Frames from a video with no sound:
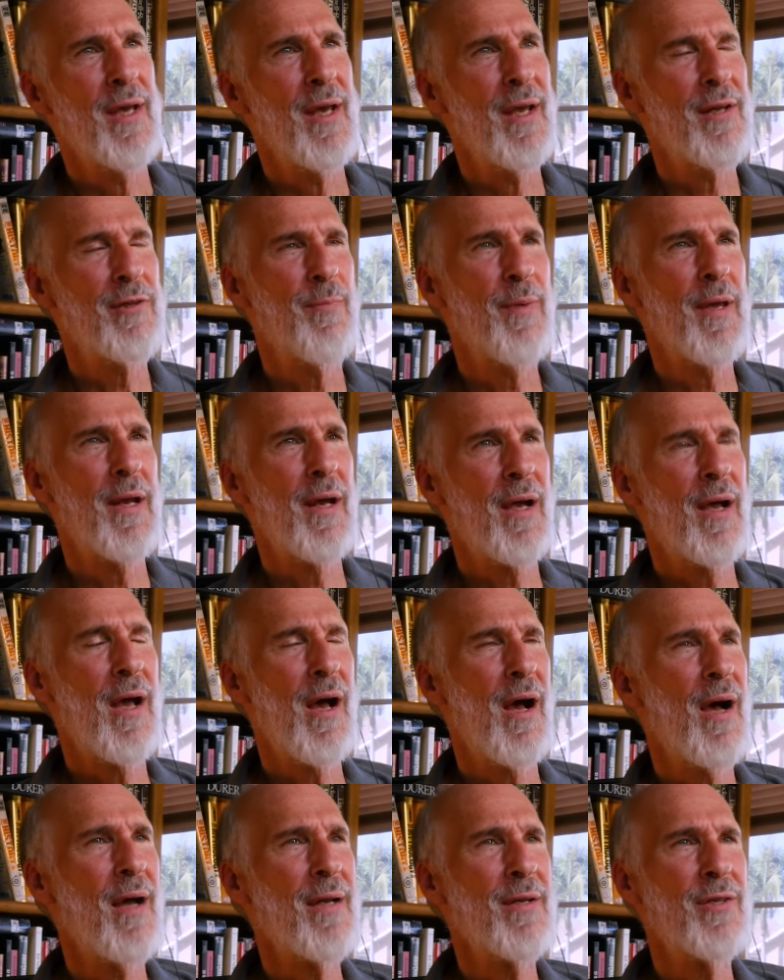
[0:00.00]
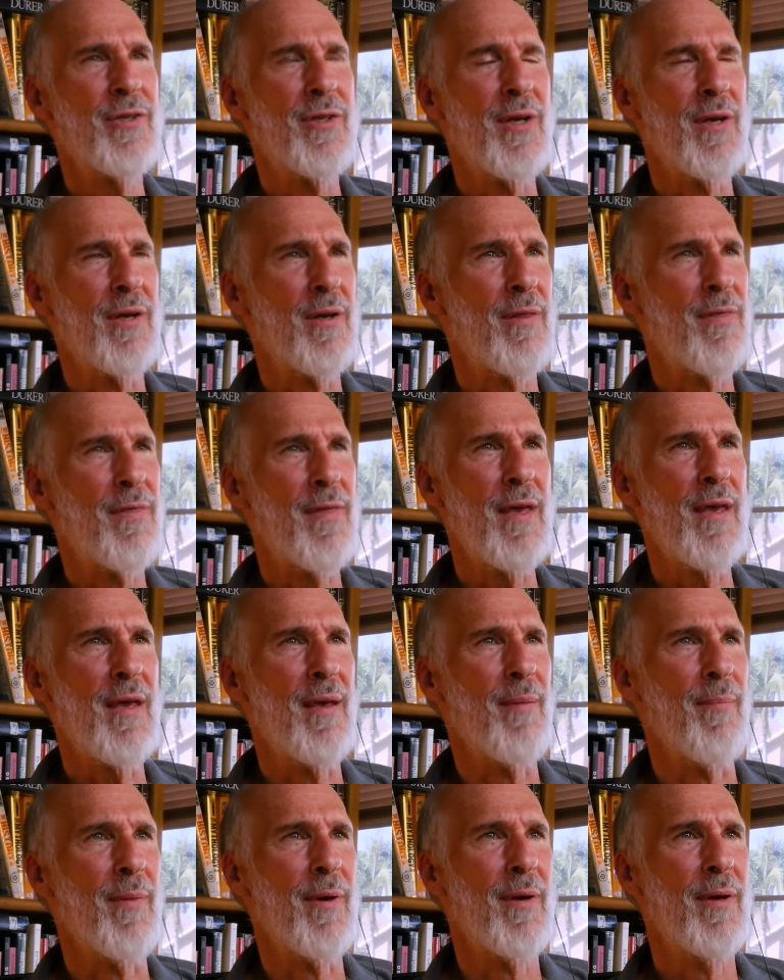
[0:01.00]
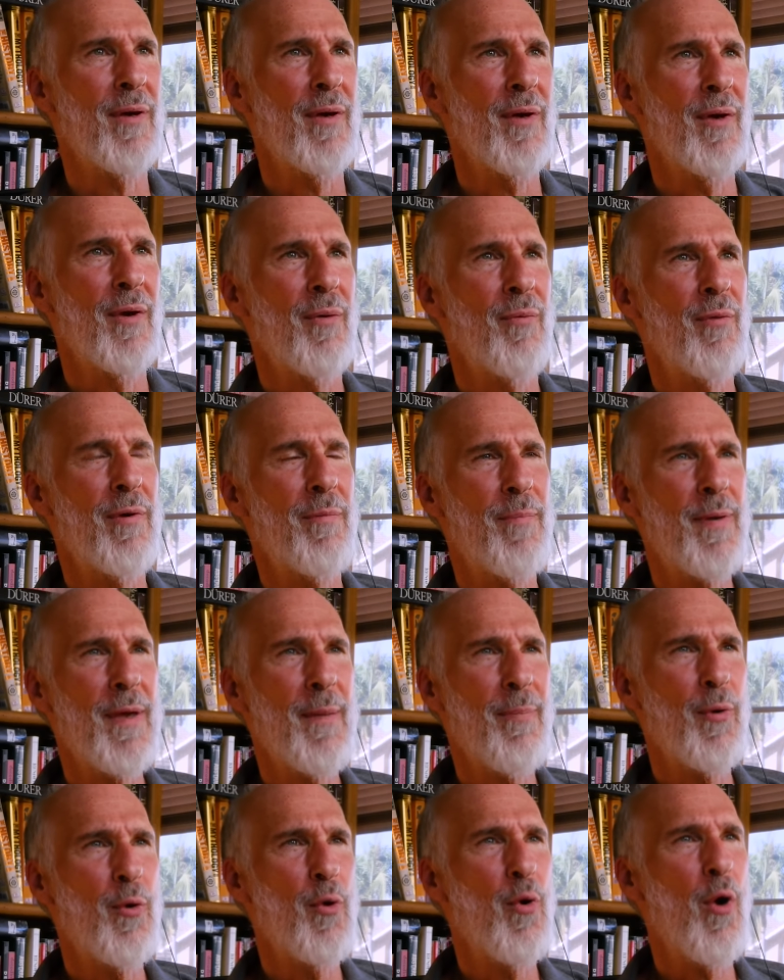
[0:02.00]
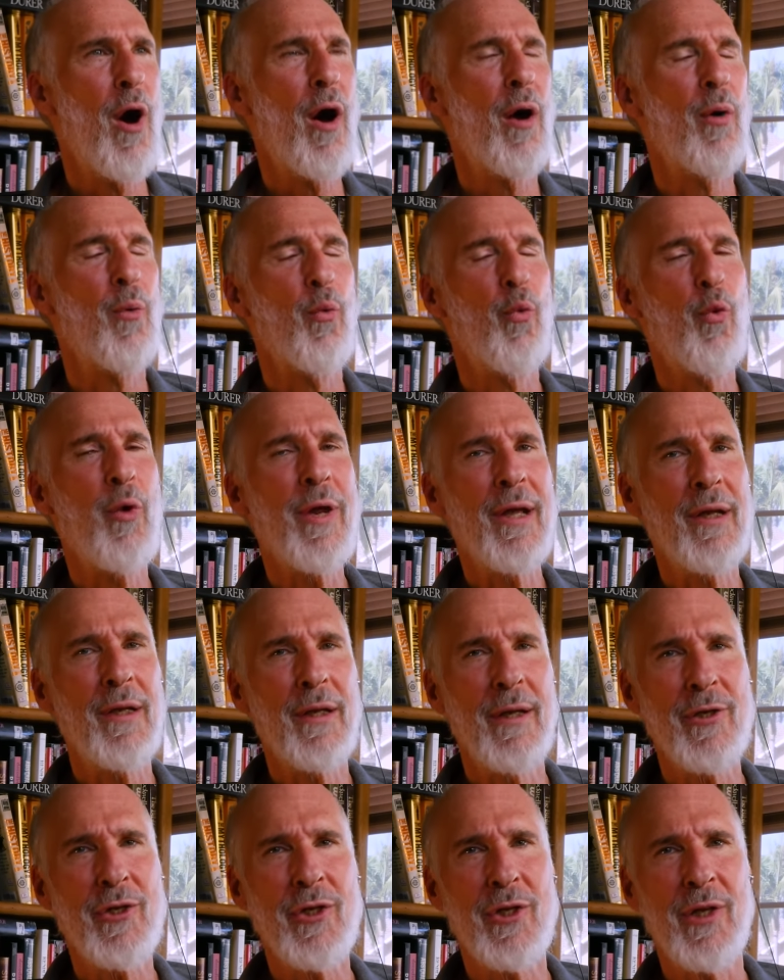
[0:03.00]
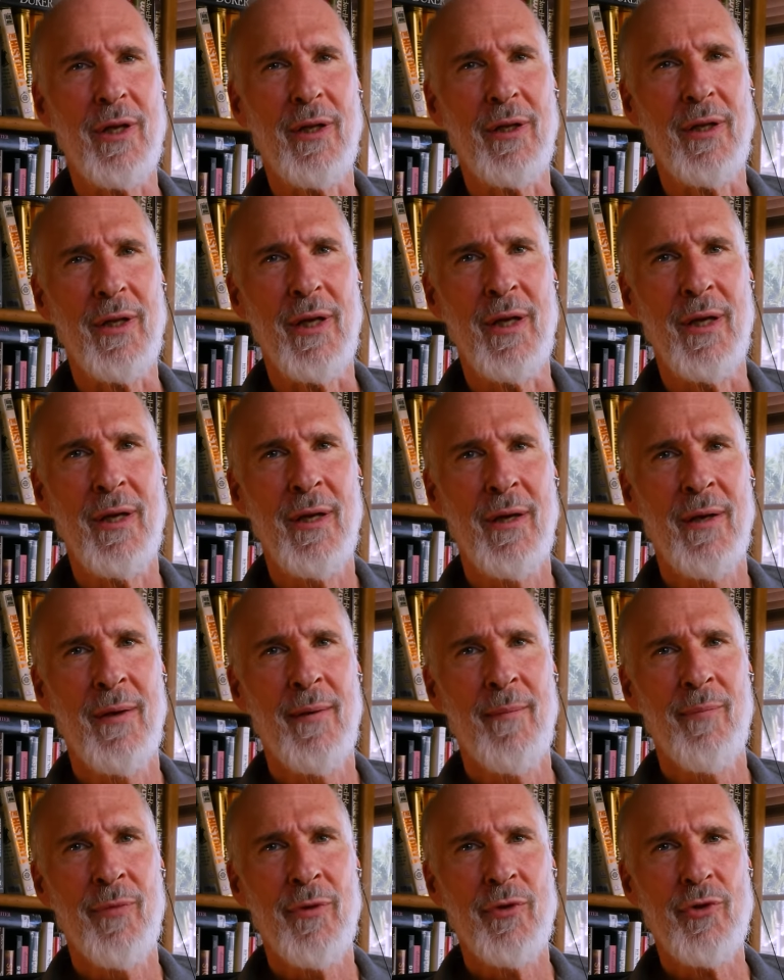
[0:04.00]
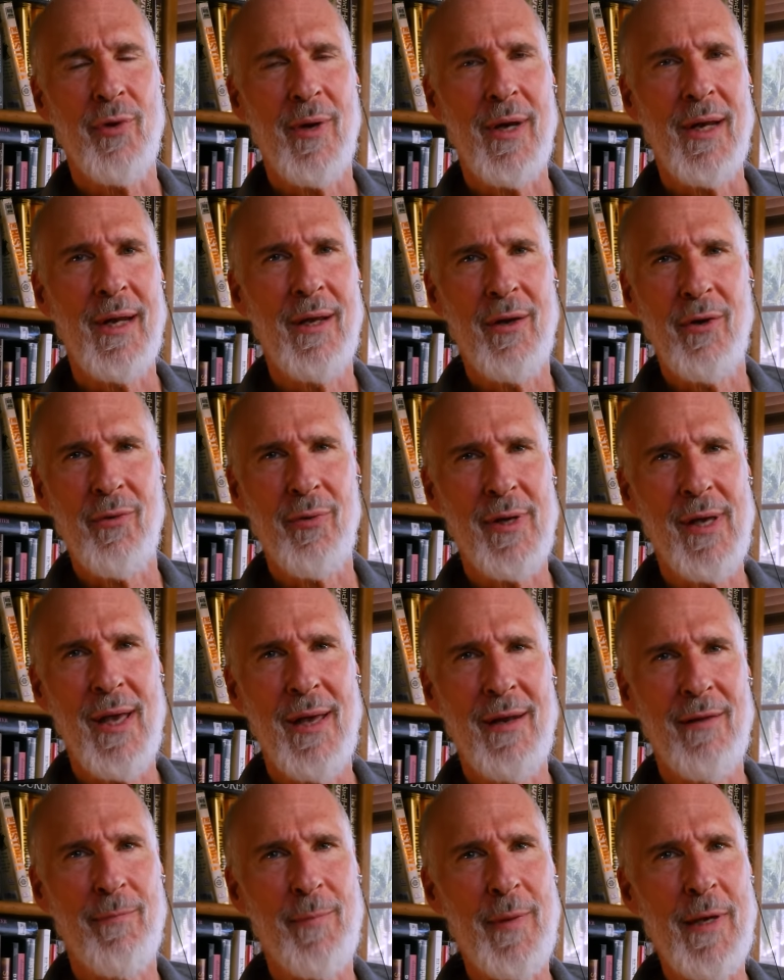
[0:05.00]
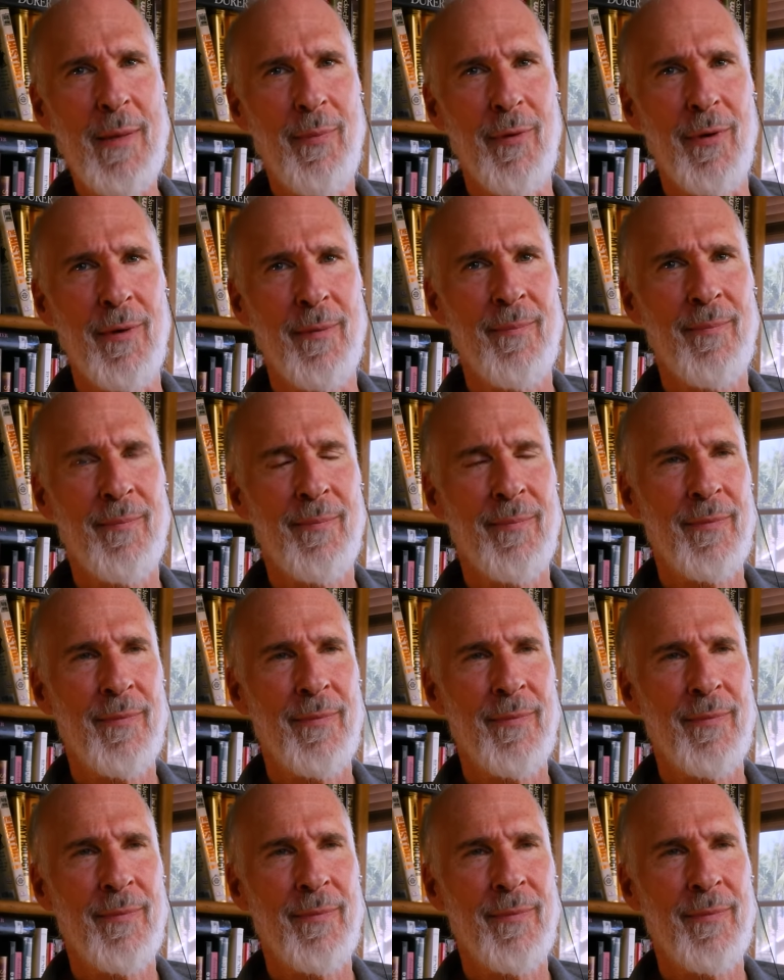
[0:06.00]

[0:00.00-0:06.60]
It's been a constant theme with people who are realistically training creative people.